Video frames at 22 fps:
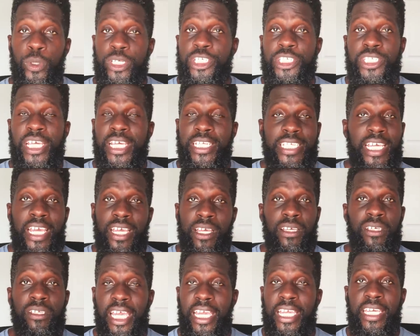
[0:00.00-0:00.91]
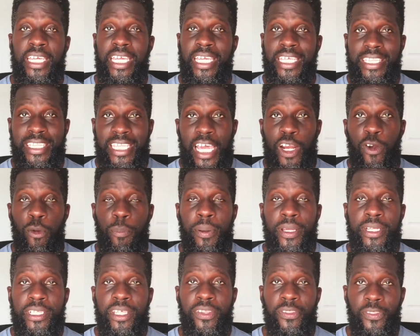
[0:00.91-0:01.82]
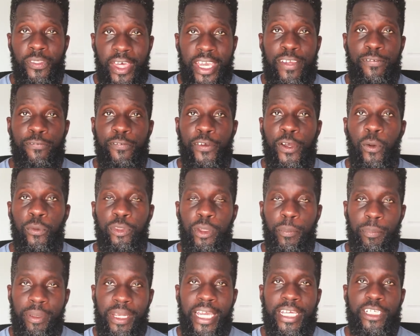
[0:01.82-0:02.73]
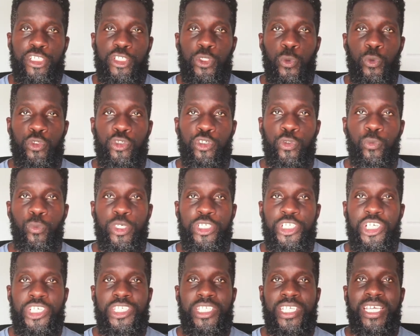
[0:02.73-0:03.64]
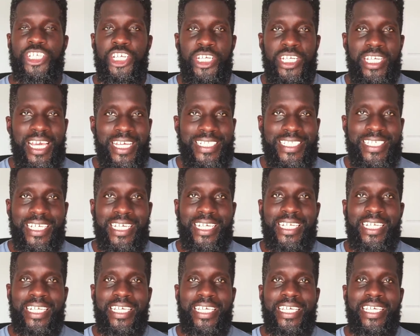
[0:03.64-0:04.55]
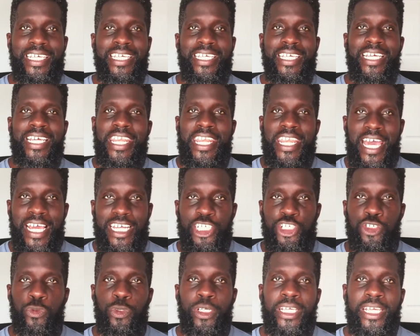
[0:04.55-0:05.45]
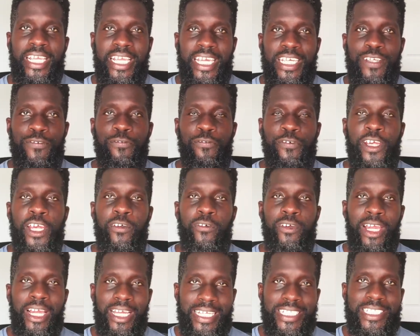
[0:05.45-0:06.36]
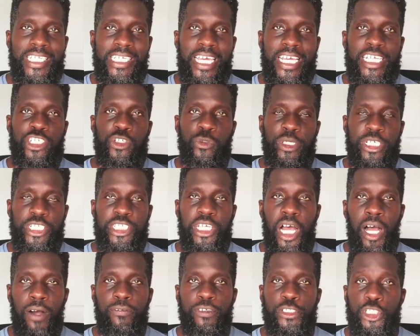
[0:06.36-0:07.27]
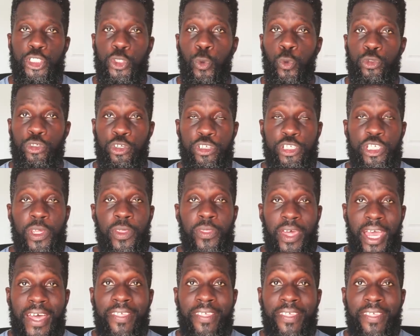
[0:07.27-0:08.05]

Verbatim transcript: which said, yeah, they, in their opinion, they felt that black children were just genetically, naturally inferior intellectually to other children. So,